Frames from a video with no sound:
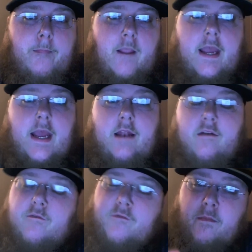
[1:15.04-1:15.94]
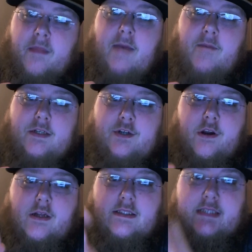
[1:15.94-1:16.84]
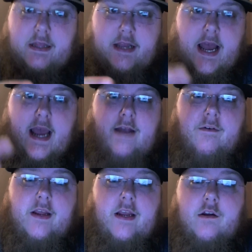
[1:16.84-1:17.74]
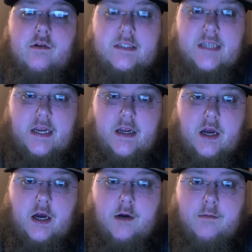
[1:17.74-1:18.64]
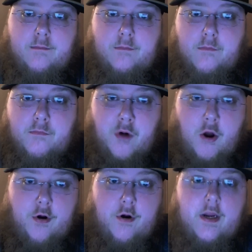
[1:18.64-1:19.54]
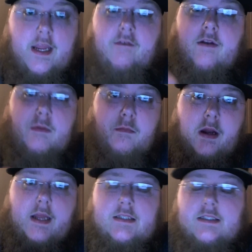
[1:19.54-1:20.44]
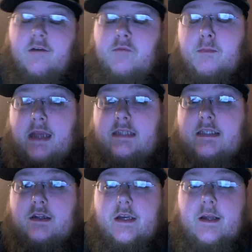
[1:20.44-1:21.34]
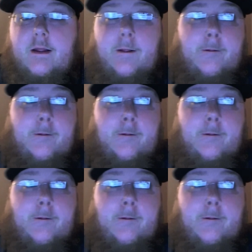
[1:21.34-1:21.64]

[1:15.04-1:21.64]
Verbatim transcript: And from that picture, you can see the guy and everything. You can see um, Broner giving him the money and stuff. But basically,